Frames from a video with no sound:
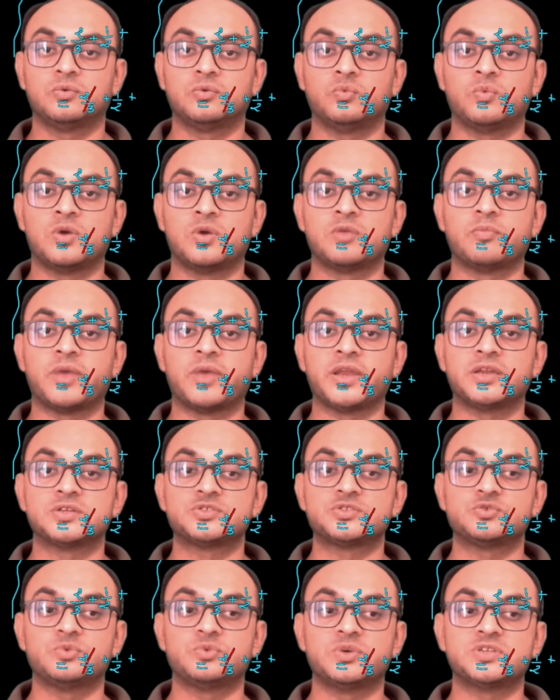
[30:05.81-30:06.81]
1
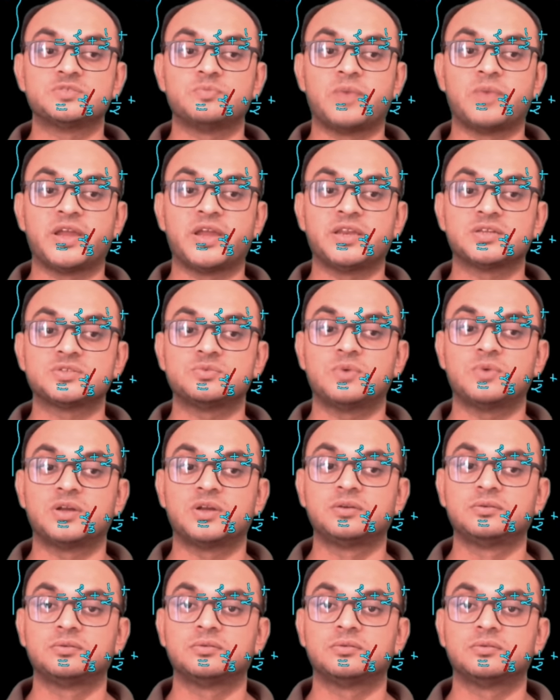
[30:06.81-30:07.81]
minus 2 is minus
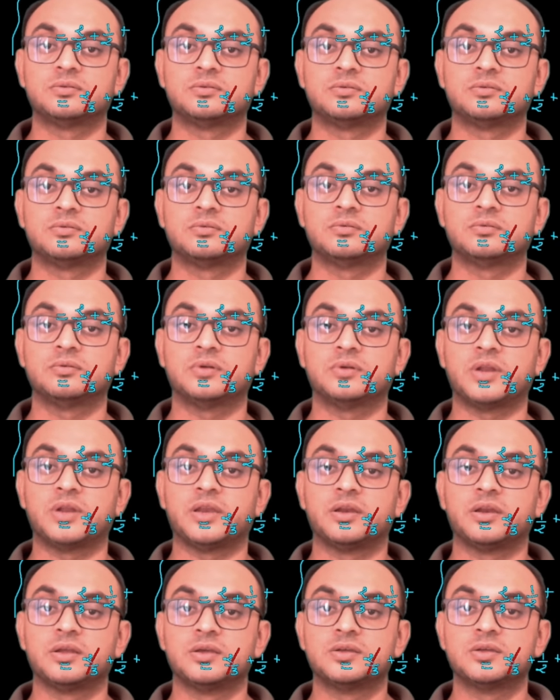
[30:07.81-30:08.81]
1.
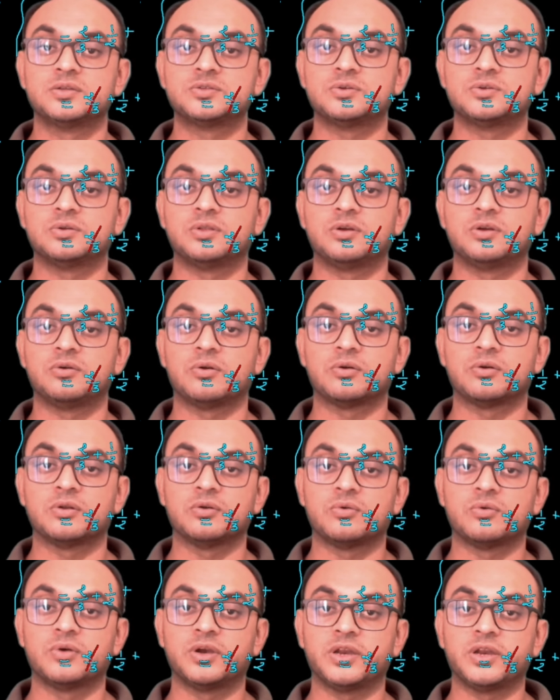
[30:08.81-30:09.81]
Right. So the
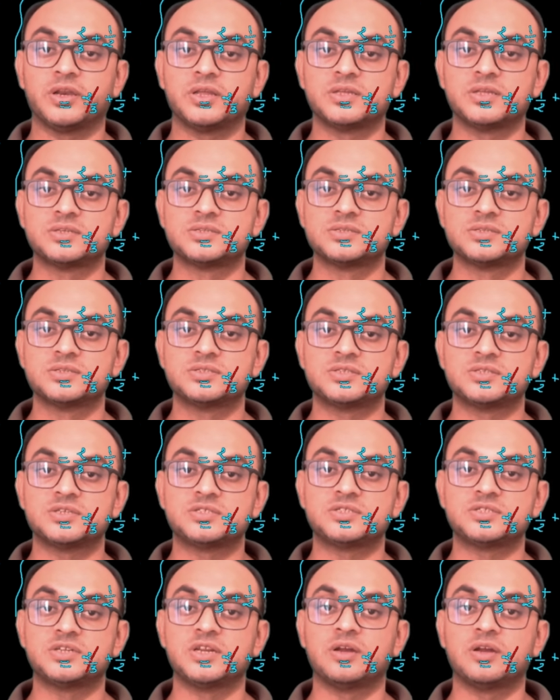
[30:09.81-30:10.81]
total quantity is
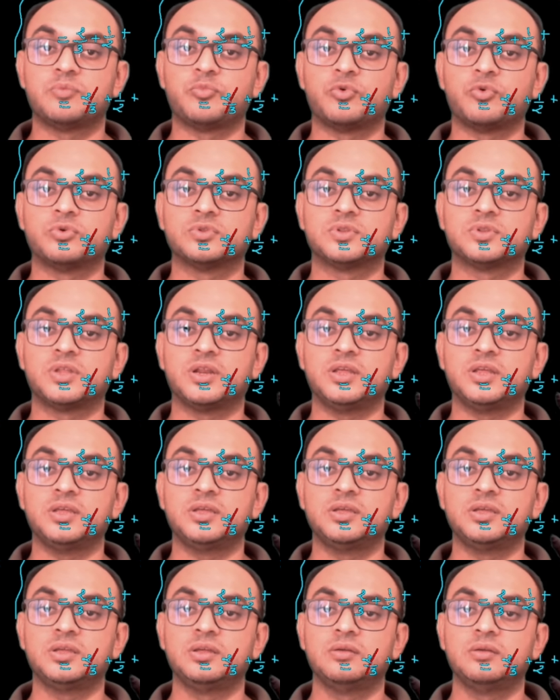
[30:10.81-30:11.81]
16 upon
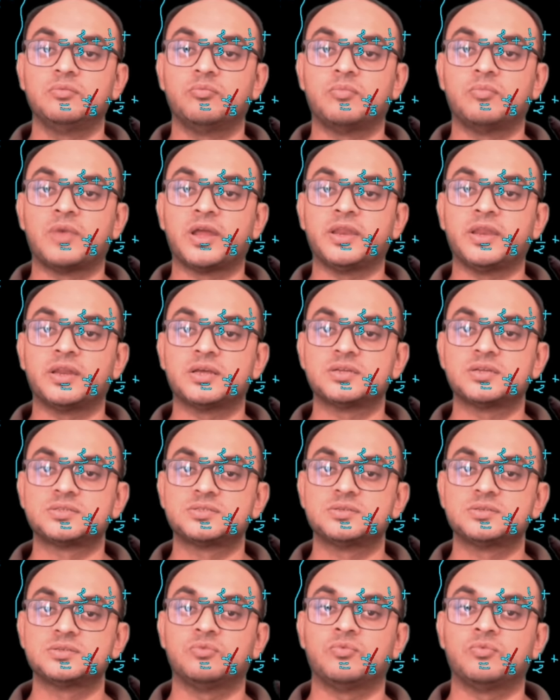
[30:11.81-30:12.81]
3
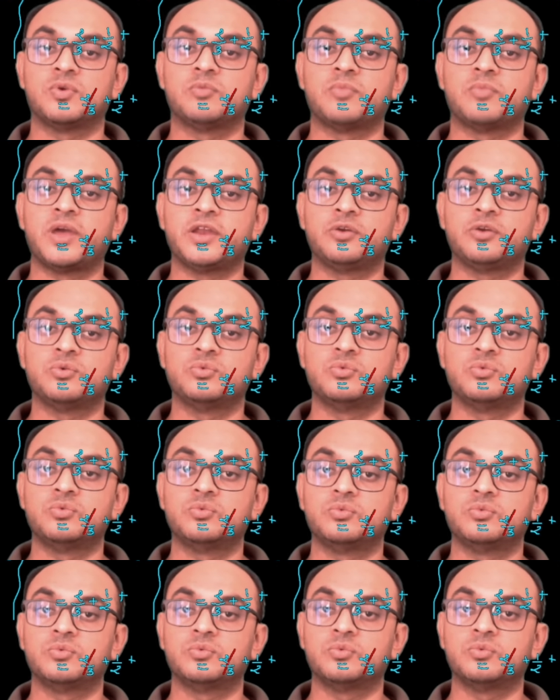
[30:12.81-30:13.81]
minus 1 by
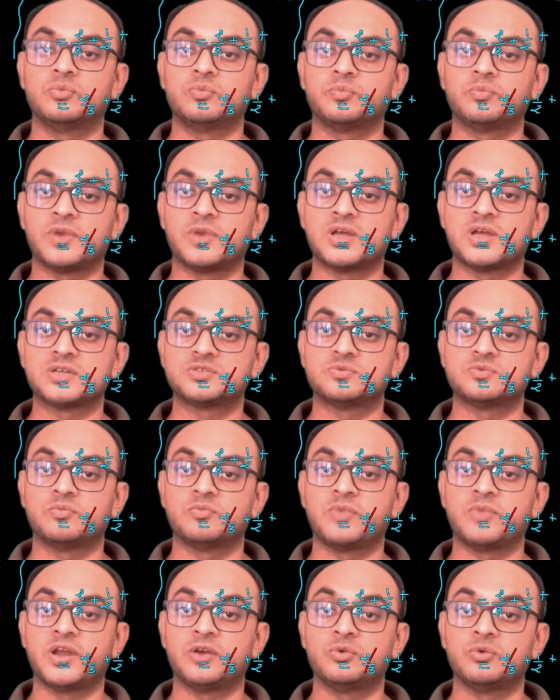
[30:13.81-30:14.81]
2 plus 1
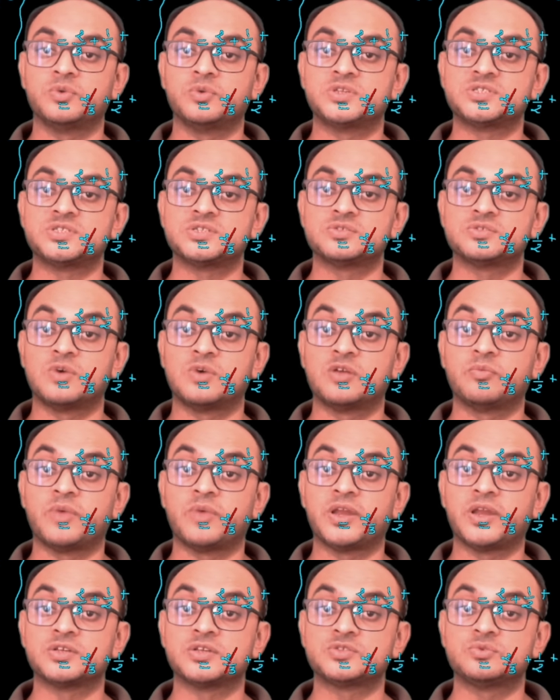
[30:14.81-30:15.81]
by 2, which is 1
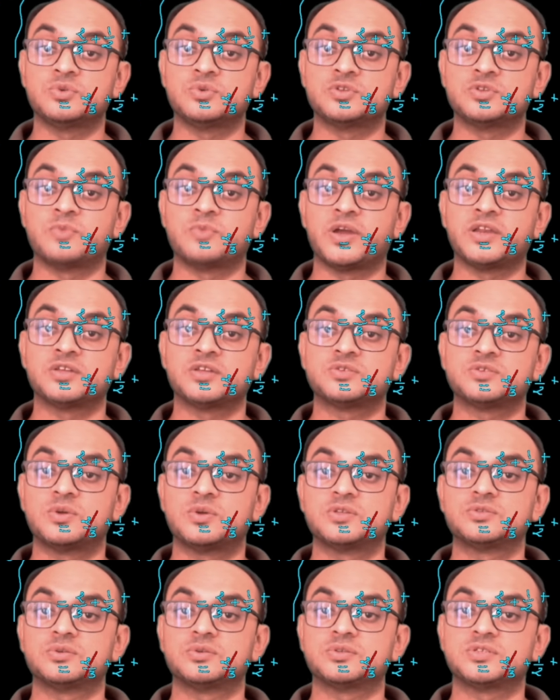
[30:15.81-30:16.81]
minus 2 is minus
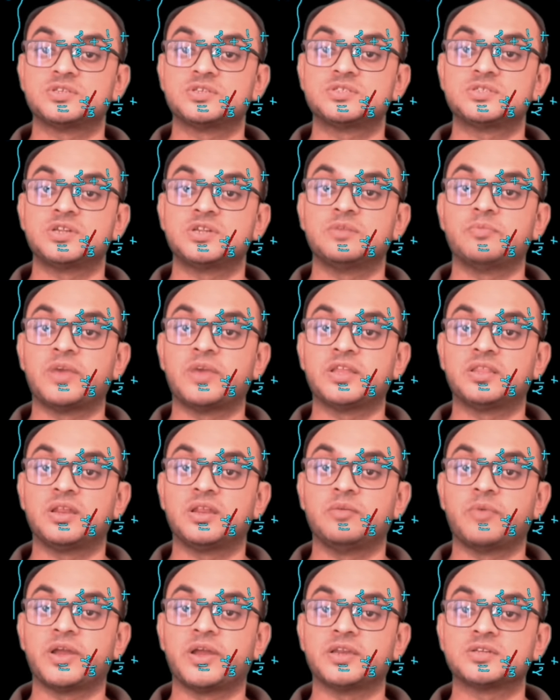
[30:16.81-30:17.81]
1. So 16 by
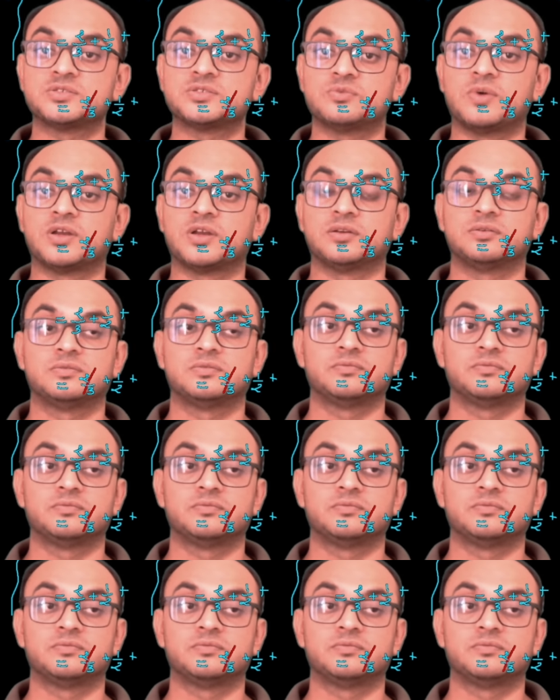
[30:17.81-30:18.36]
3 minus 1.